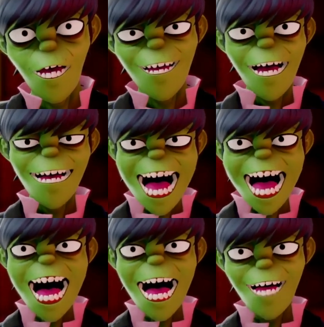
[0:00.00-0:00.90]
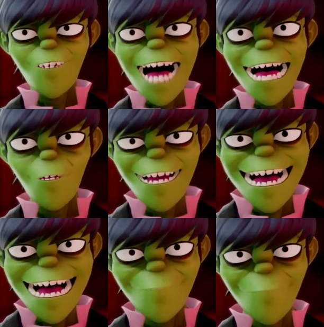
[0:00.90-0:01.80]
until I found
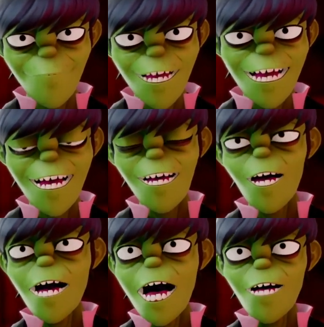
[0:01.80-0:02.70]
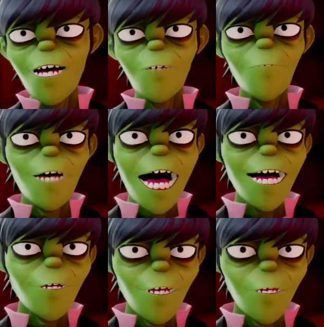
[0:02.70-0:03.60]
him and led him
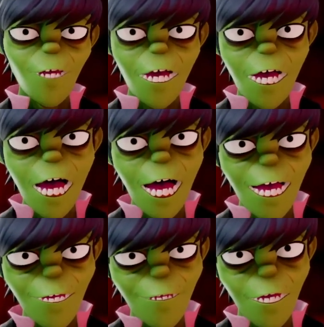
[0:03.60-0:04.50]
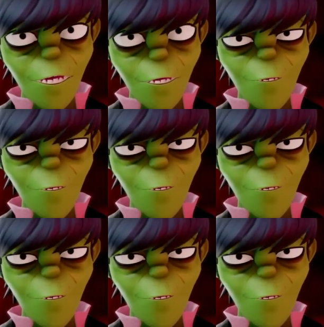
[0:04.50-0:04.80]
back to the light.